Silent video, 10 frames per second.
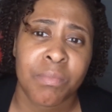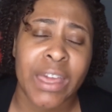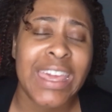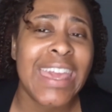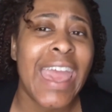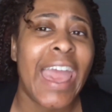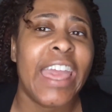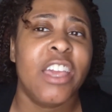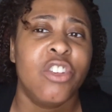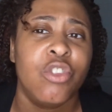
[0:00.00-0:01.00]
Like, he had
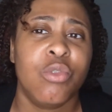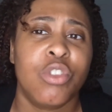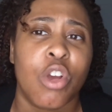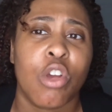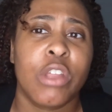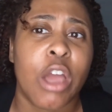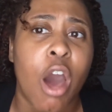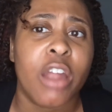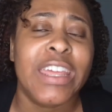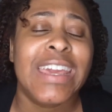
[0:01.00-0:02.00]
issues early
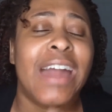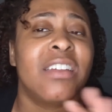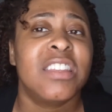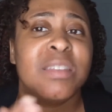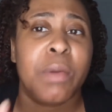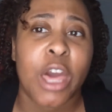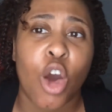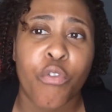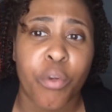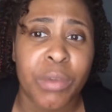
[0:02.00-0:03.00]
on. He got
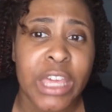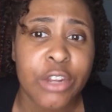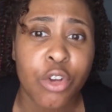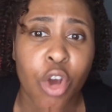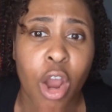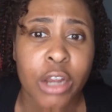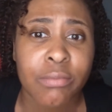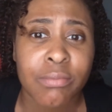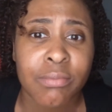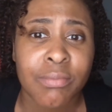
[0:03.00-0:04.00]
expelled from
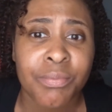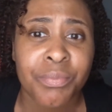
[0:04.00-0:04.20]
kindergarten.